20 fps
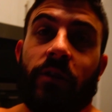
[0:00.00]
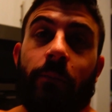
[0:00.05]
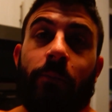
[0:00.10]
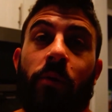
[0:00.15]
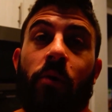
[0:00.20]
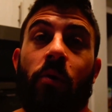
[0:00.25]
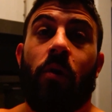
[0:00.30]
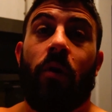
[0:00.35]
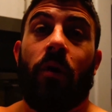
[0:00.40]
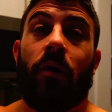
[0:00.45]
the
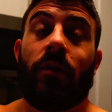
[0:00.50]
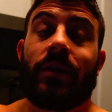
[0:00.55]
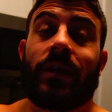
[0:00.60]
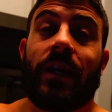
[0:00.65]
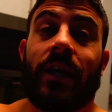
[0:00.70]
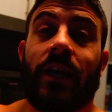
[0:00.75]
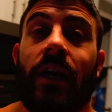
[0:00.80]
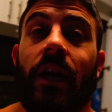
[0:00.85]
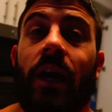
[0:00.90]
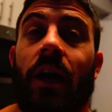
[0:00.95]
pool,
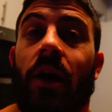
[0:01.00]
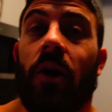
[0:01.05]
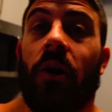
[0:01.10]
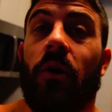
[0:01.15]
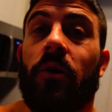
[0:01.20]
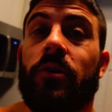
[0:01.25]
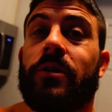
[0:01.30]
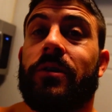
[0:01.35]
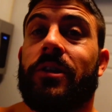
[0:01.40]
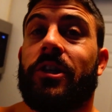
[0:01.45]
gonna
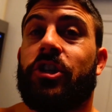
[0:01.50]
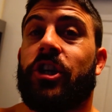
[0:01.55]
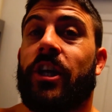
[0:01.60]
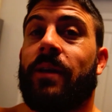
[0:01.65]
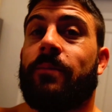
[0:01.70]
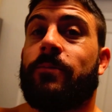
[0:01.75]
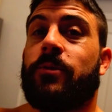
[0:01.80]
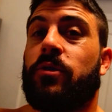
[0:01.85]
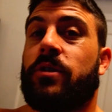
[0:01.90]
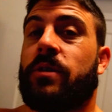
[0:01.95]
go to the
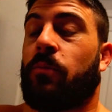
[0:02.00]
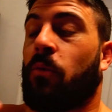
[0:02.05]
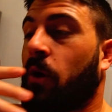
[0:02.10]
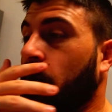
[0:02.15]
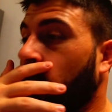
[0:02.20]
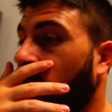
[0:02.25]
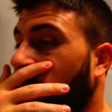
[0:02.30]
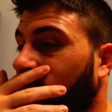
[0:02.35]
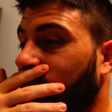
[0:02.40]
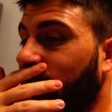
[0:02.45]
gym, do some more
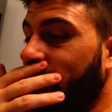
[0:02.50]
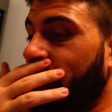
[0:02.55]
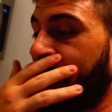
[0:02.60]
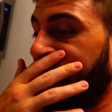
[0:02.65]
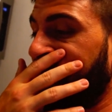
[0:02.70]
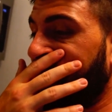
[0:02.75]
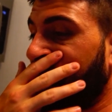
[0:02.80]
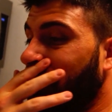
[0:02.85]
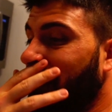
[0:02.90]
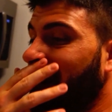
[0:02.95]

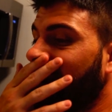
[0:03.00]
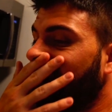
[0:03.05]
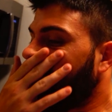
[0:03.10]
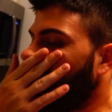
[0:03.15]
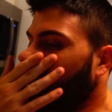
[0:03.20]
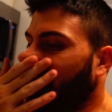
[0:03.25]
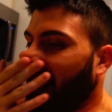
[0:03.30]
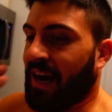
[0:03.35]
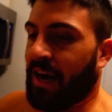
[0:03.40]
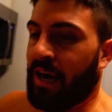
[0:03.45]
cardio,
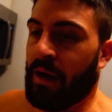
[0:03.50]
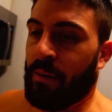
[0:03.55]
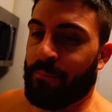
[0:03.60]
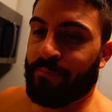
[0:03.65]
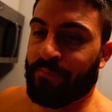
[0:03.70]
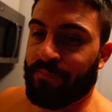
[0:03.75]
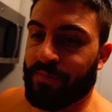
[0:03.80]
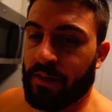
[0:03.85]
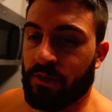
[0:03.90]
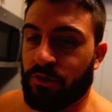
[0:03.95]

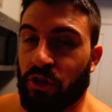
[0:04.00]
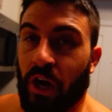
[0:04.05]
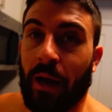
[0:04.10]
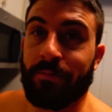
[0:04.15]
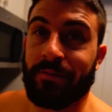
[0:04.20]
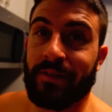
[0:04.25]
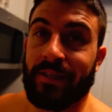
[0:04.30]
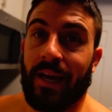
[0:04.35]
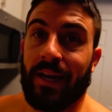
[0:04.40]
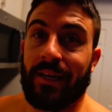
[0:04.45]
drop
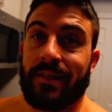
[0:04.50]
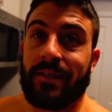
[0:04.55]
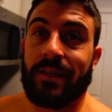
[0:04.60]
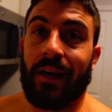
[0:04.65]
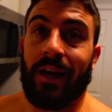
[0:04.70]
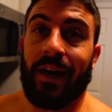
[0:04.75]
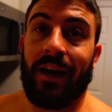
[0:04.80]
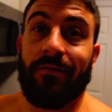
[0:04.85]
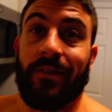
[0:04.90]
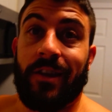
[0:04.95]
sets
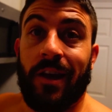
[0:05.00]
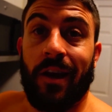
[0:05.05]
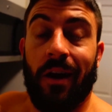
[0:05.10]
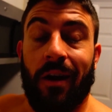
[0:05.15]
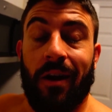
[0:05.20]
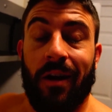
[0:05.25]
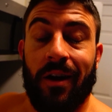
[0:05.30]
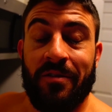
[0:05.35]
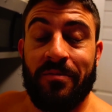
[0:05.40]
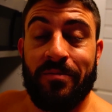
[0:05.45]
of the
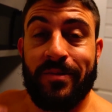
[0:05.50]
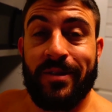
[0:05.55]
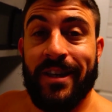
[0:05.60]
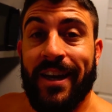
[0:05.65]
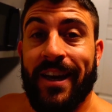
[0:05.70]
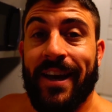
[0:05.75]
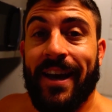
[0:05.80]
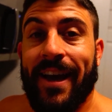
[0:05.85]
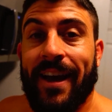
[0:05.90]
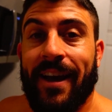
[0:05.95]
arms,
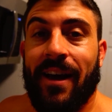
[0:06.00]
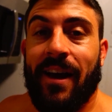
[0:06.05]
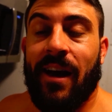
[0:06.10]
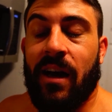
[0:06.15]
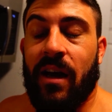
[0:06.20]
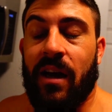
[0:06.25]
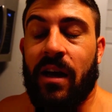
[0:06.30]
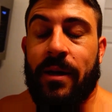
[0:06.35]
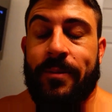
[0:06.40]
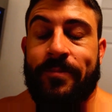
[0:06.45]

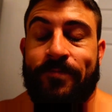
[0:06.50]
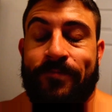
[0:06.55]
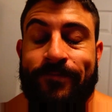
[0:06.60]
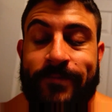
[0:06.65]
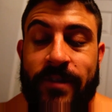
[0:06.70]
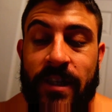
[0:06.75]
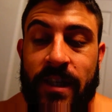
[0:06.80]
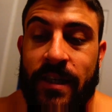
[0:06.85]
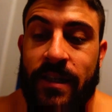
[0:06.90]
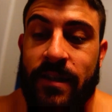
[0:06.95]

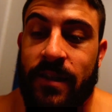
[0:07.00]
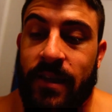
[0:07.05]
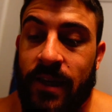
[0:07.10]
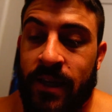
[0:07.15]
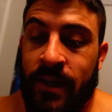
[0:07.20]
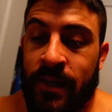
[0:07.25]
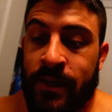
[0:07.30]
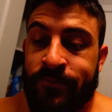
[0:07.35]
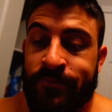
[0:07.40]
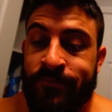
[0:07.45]
and
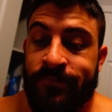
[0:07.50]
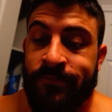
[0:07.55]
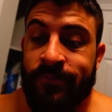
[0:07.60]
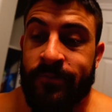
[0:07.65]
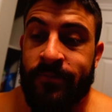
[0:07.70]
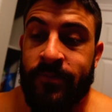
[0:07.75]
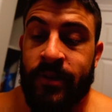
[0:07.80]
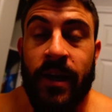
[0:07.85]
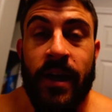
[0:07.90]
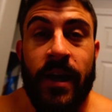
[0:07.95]
then
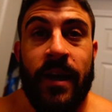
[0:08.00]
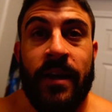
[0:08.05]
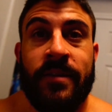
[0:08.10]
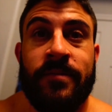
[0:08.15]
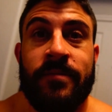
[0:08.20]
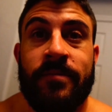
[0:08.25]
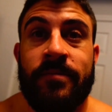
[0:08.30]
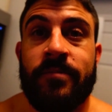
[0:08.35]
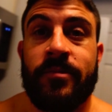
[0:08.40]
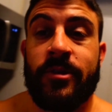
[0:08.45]
yeah.
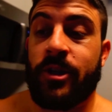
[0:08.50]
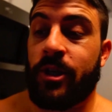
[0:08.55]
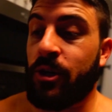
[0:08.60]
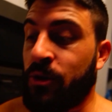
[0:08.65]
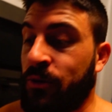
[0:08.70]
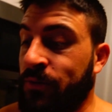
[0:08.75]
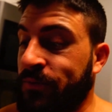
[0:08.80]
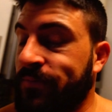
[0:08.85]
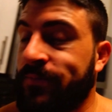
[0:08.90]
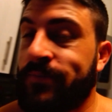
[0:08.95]

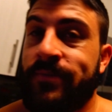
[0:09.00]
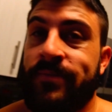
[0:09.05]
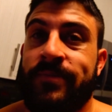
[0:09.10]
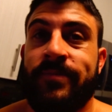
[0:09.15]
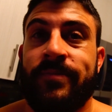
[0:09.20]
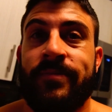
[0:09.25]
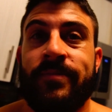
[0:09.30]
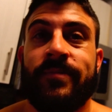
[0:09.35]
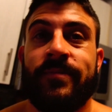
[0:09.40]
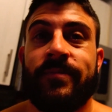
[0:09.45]
So
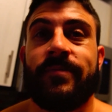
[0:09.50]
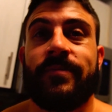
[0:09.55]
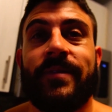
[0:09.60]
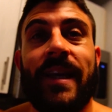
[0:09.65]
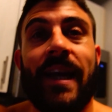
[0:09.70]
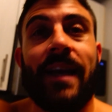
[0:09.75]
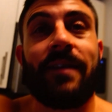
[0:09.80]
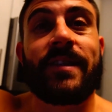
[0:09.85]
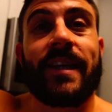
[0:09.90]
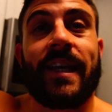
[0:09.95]

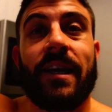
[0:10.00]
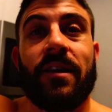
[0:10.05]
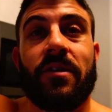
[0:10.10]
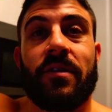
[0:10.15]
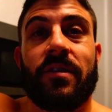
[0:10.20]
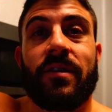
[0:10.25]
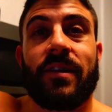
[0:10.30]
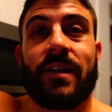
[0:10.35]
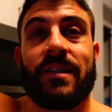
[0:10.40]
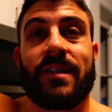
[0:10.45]
Dave's Killer
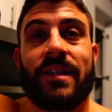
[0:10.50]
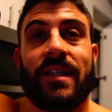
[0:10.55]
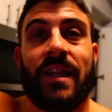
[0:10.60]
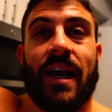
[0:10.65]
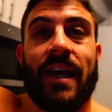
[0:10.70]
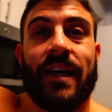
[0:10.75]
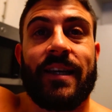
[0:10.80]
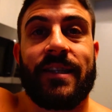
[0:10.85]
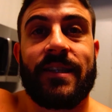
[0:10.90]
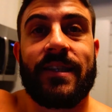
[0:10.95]
Thin
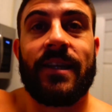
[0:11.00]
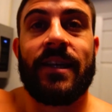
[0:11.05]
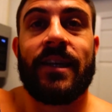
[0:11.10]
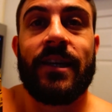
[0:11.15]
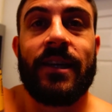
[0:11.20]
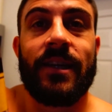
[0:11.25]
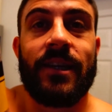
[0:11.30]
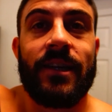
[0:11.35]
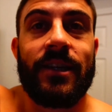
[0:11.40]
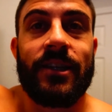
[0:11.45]
Sliced.
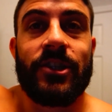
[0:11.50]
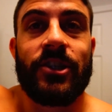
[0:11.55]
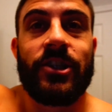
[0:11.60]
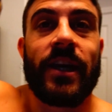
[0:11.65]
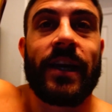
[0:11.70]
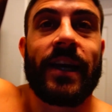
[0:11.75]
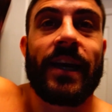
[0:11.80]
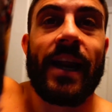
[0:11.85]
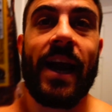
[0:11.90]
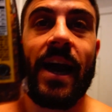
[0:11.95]

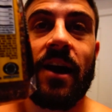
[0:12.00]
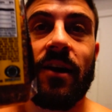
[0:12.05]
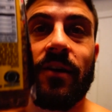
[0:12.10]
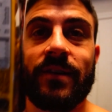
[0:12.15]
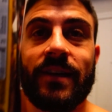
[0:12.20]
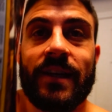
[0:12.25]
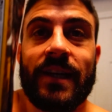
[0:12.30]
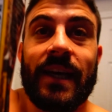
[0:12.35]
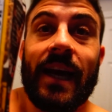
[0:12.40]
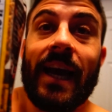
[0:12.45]
Check it
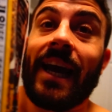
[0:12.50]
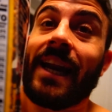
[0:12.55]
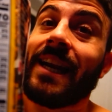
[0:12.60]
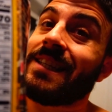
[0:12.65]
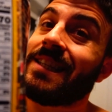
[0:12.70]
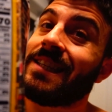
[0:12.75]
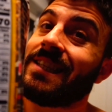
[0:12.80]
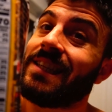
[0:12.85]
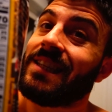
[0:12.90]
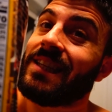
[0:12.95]
out, and
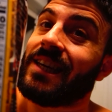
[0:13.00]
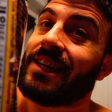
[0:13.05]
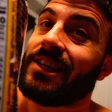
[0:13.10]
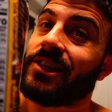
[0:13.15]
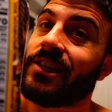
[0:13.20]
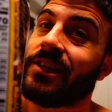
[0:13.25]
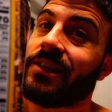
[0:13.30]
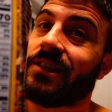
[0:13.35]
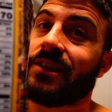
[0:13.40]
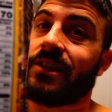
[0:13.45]
it's delicious